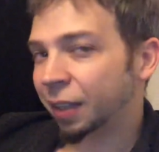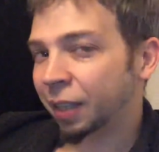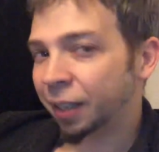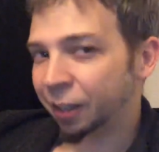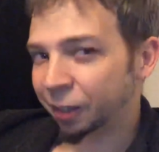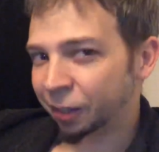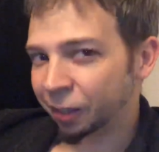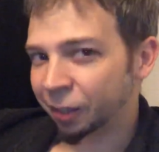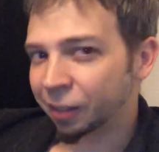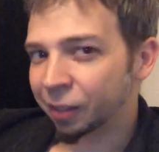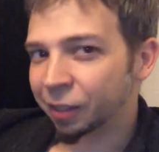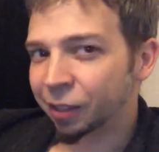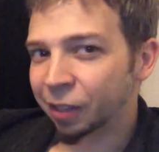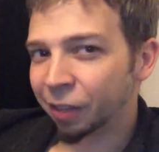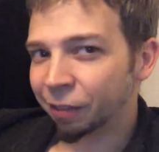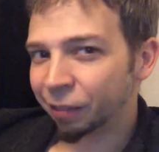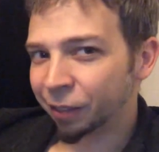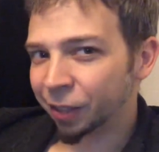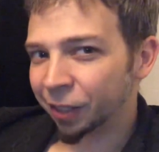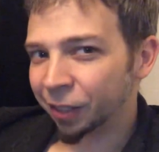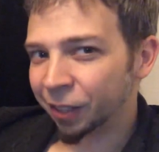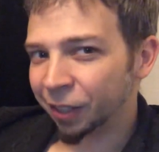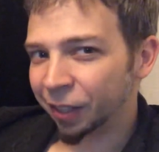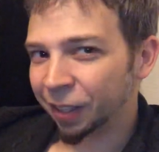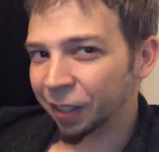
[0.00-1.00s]
Alien
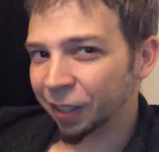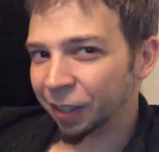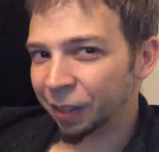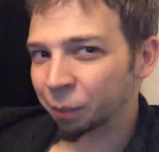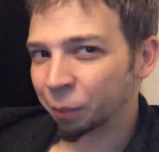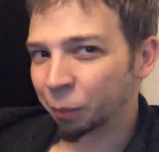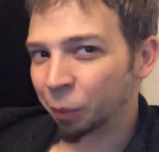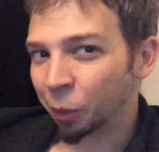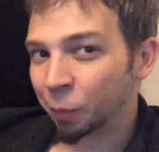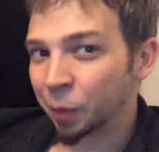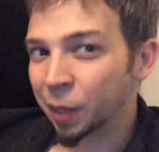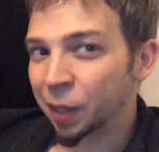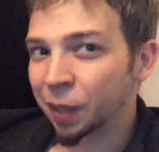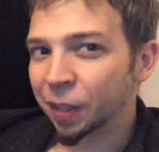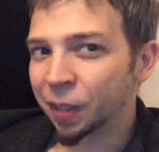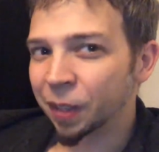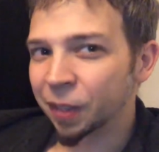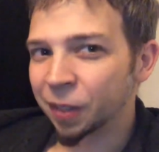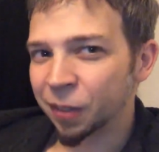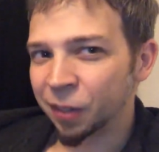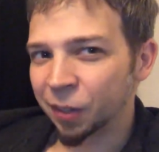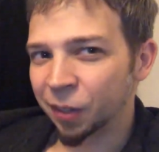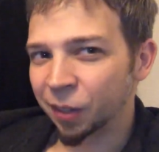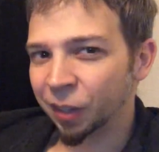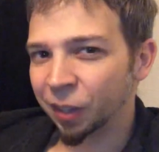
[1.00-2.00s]
Covenant, and
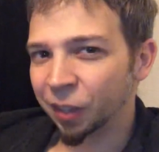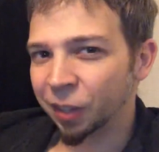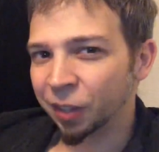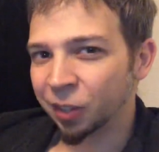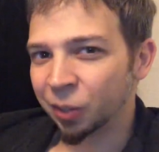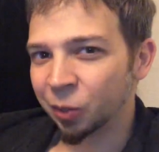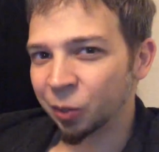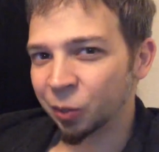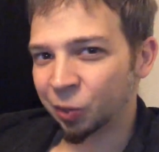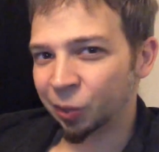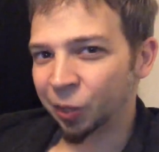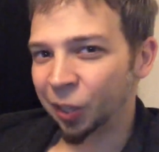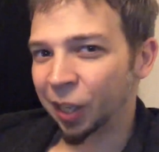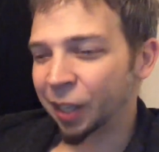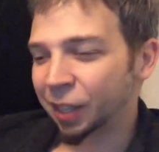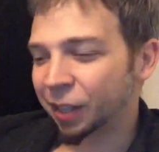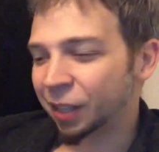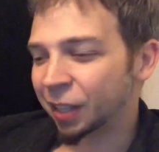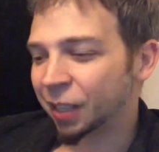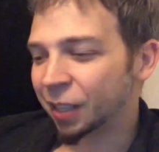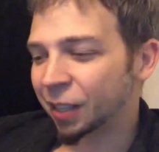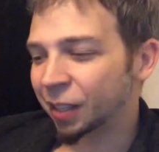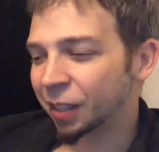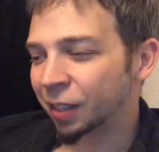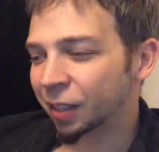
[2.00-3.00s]
Prometheus, and those are
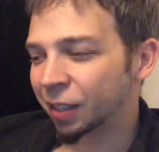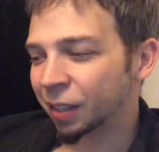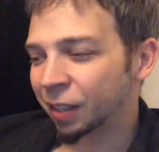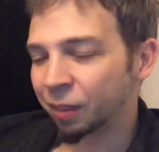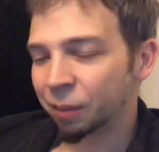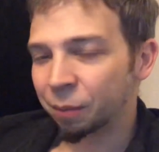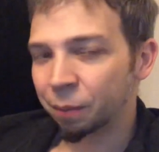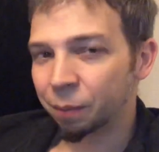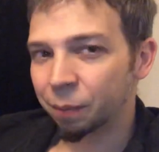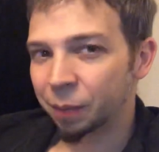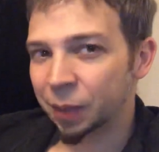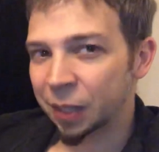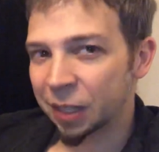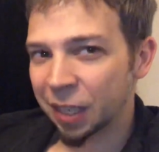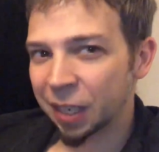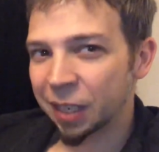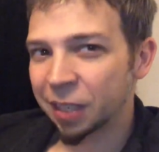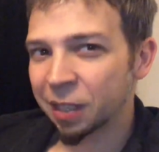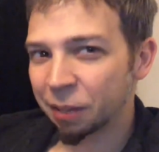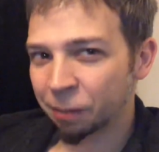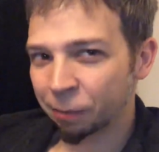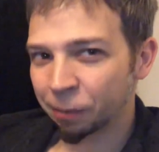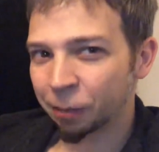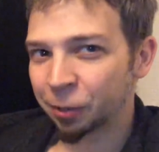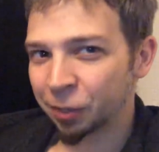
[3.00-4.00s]
like
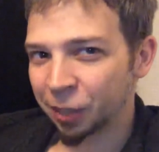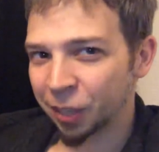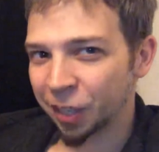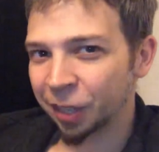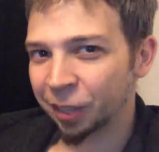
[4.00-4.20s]
besides the first